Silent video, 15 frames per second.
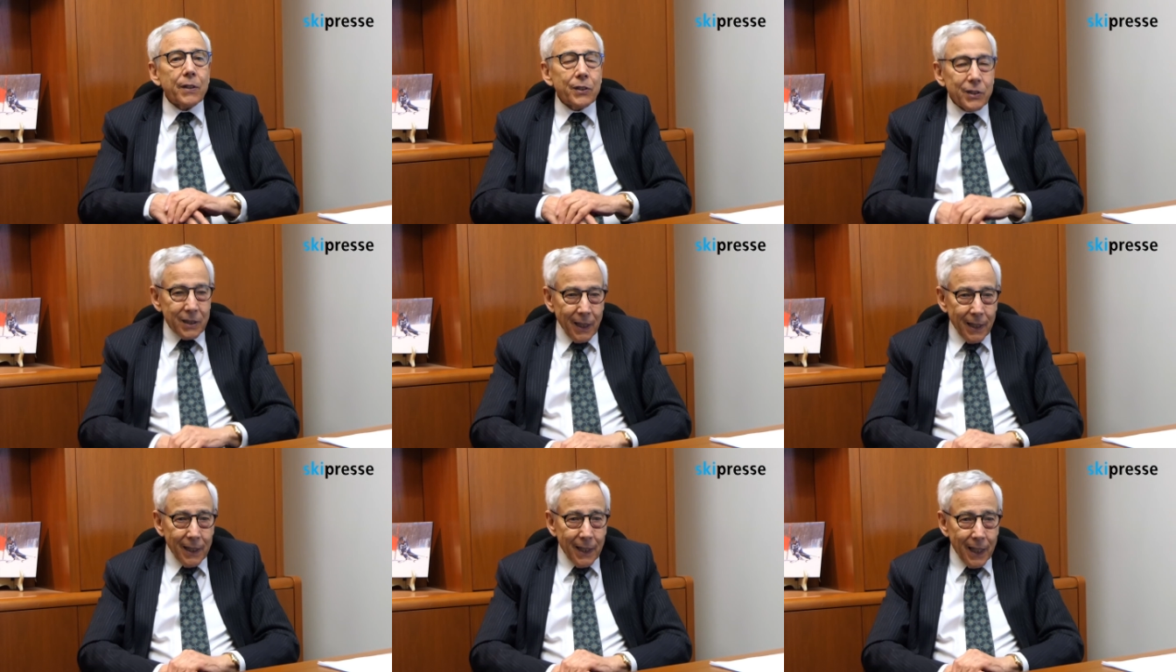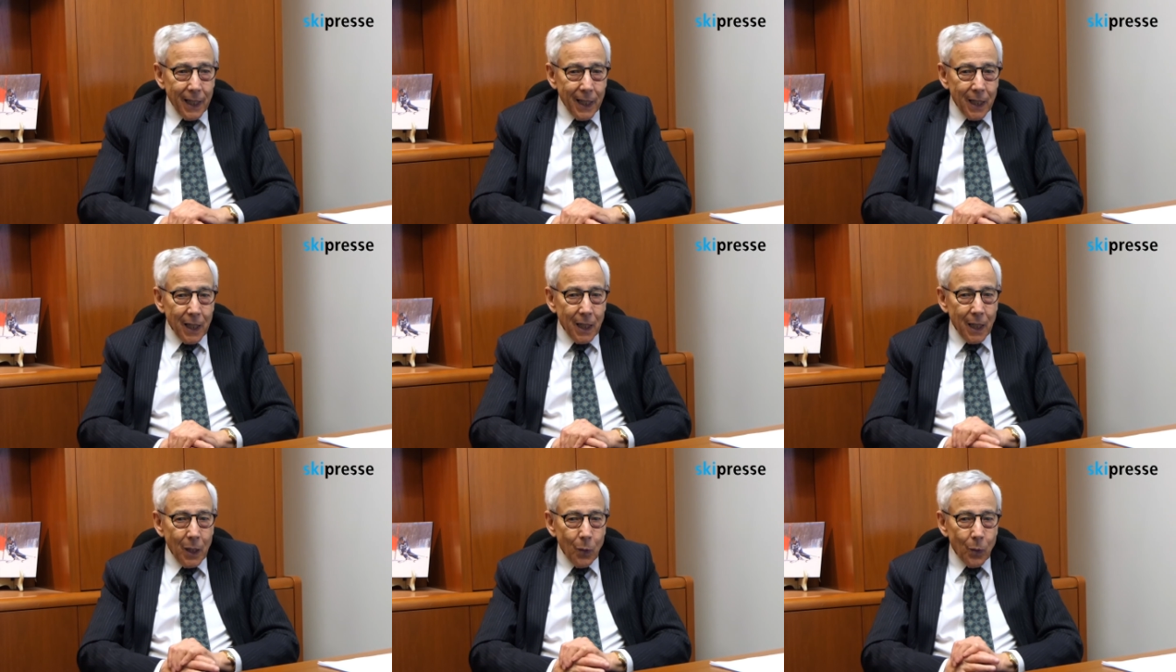Sunday
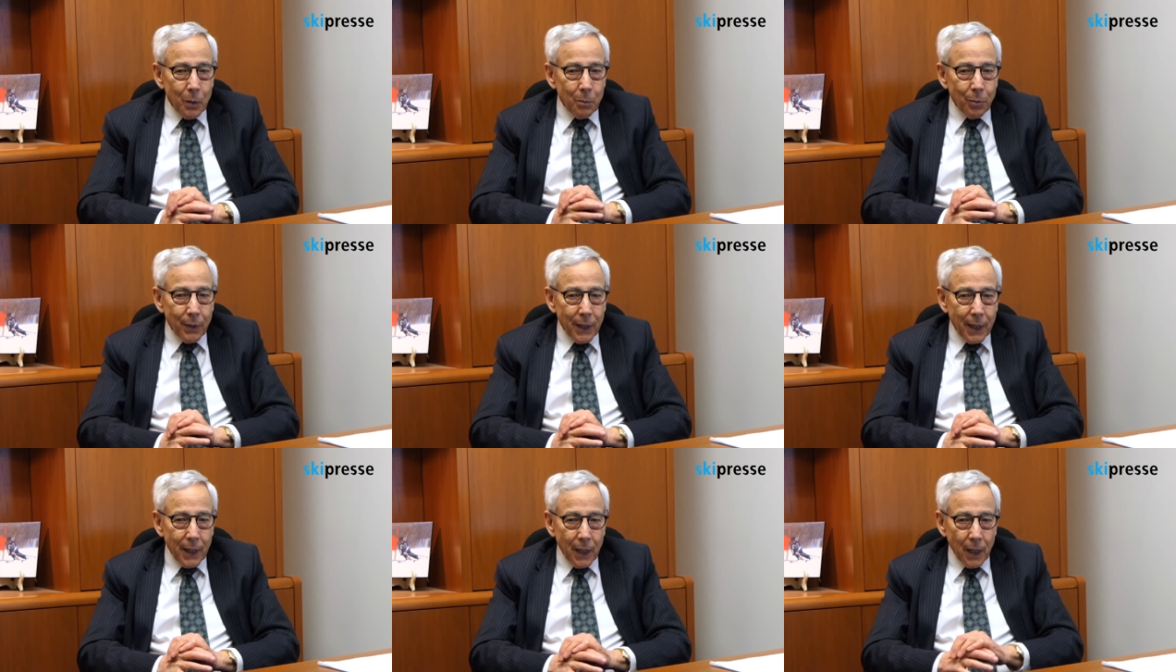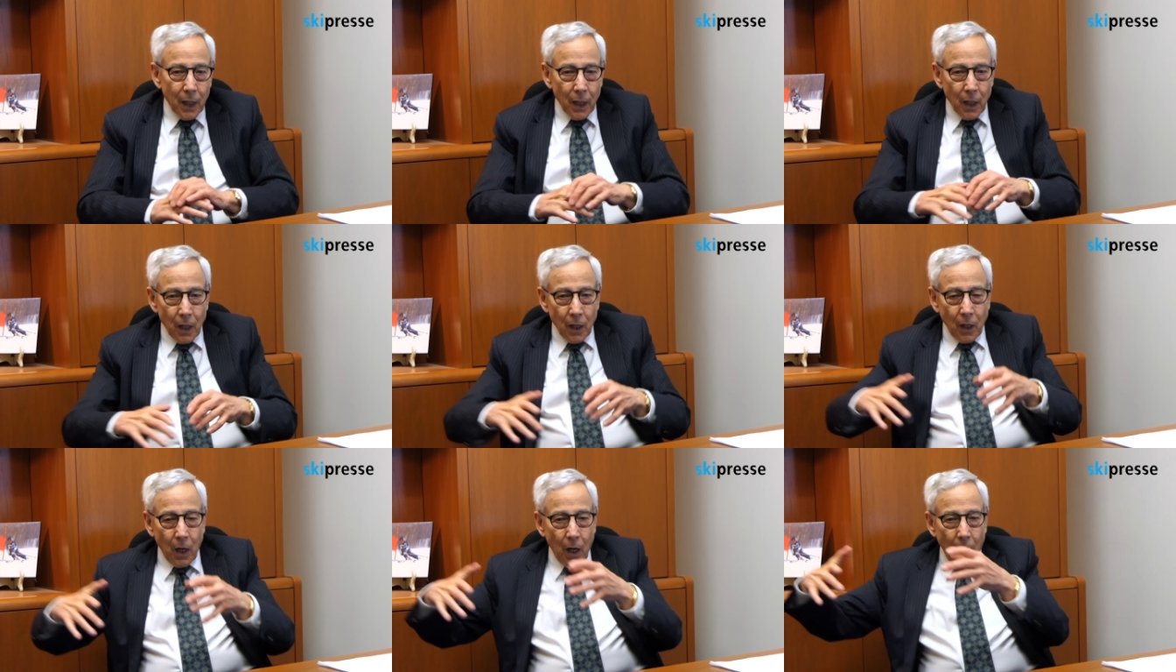he would bring
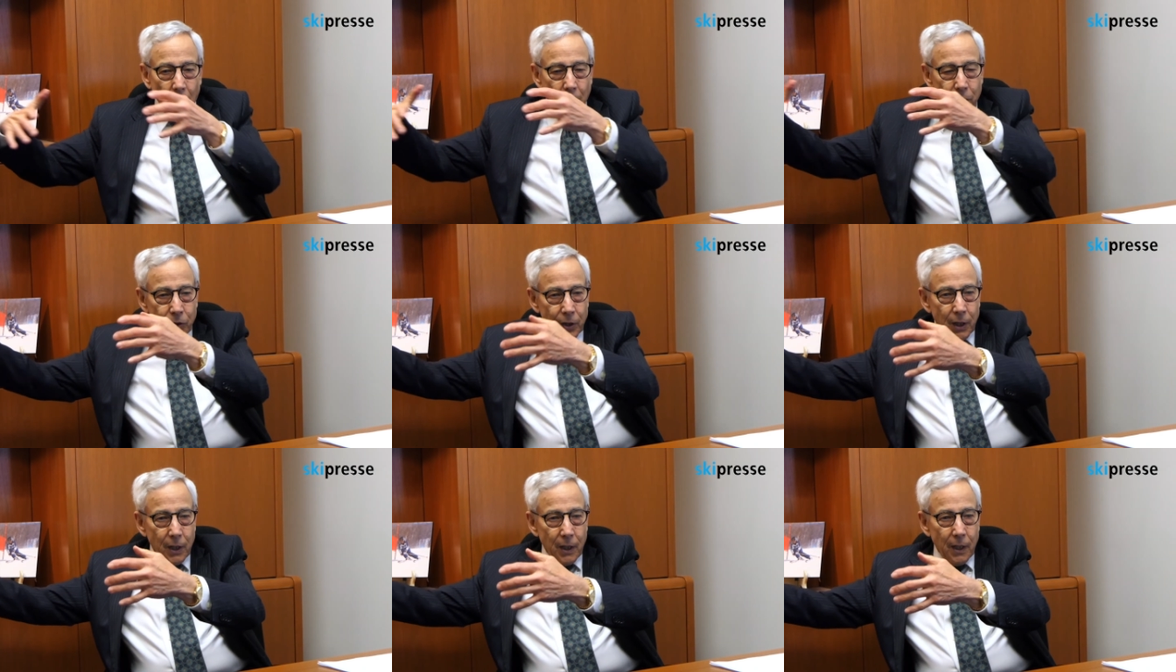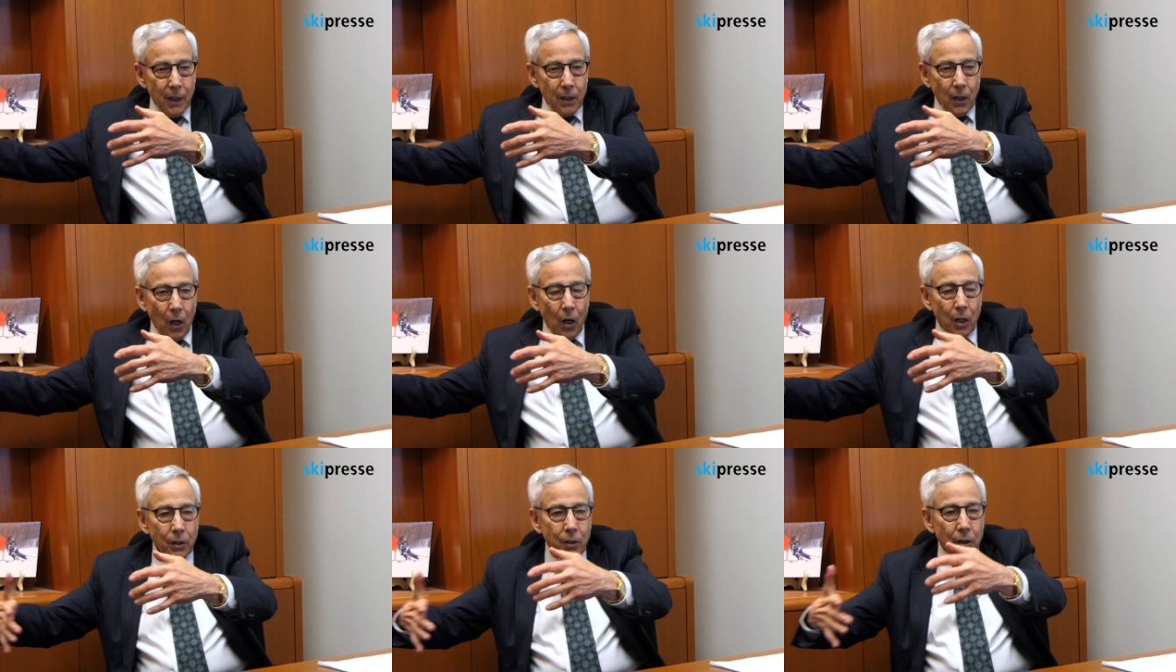cars in
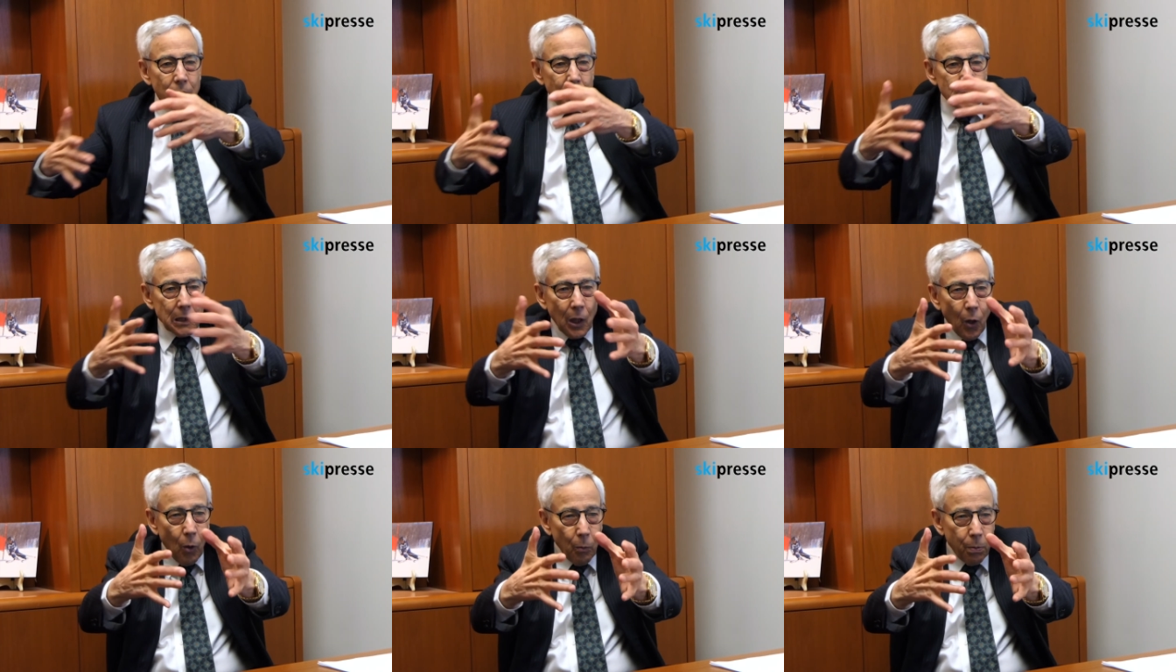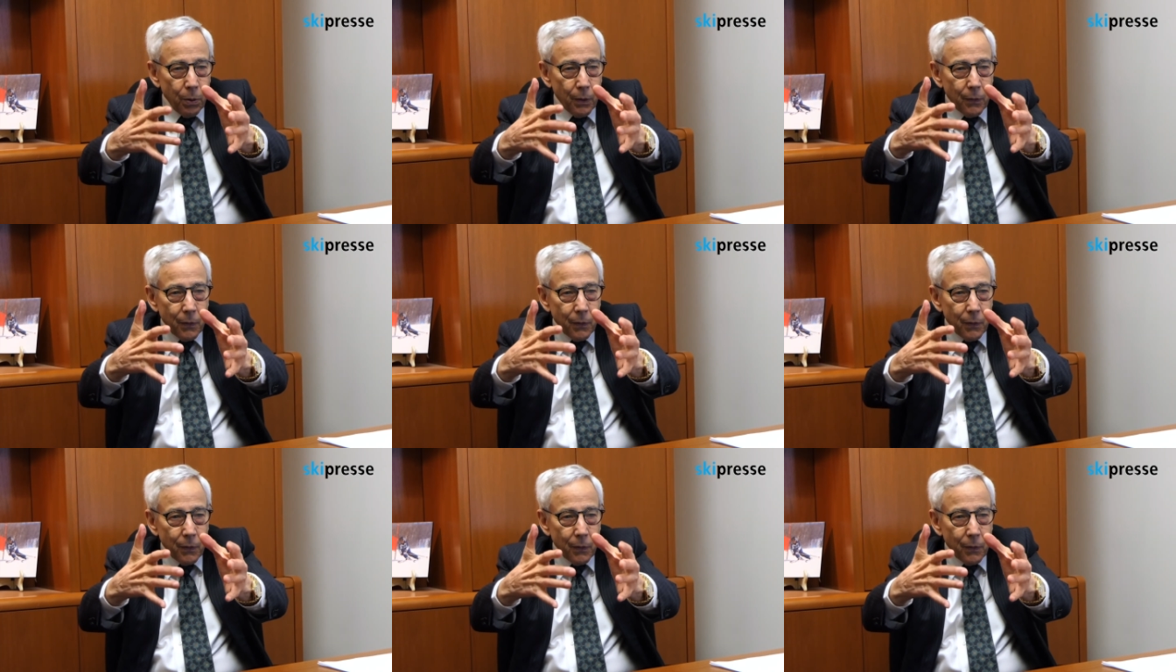onto the slope,